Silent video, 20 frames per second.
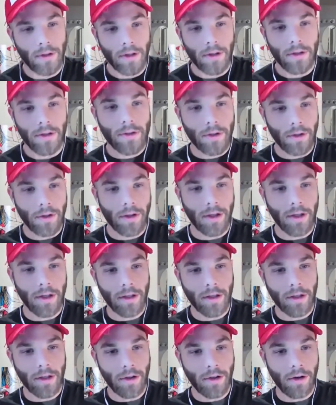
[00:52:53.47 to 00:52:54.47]
So
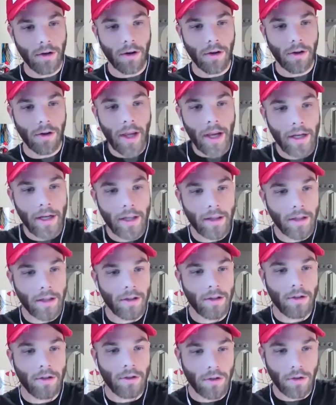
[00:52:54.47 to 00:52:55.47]
then, you know, anything
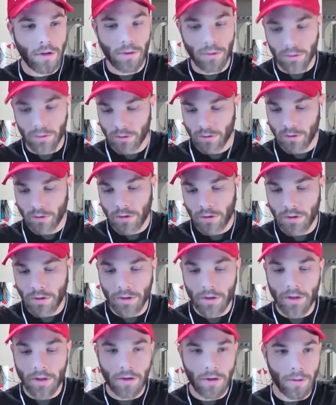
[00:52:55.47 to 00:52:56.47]
that you do, you
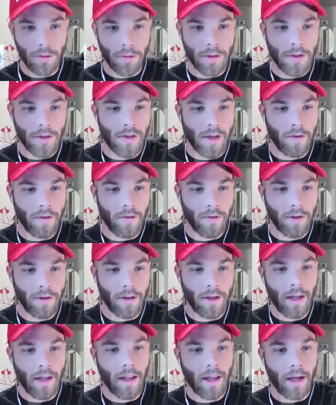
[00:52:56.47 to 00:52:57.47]
can do it safely
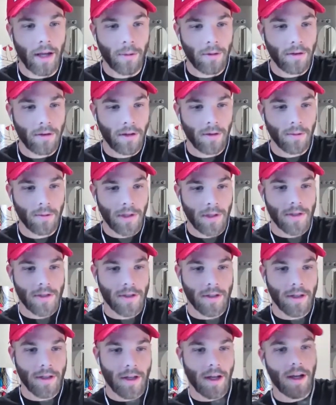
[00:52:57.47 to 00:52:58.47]
and like within reason.
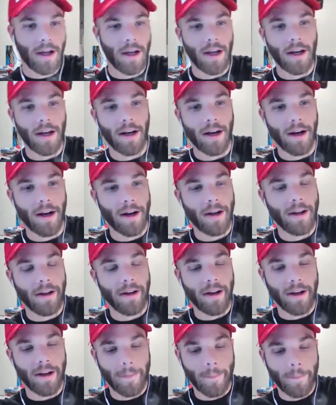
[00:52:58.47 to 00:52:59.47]
And I
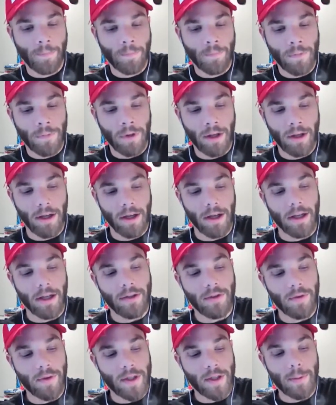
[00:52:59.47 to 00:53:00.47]
like,
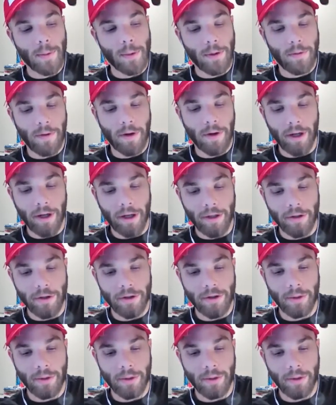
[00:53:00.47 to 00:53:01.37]
it's been a very interesting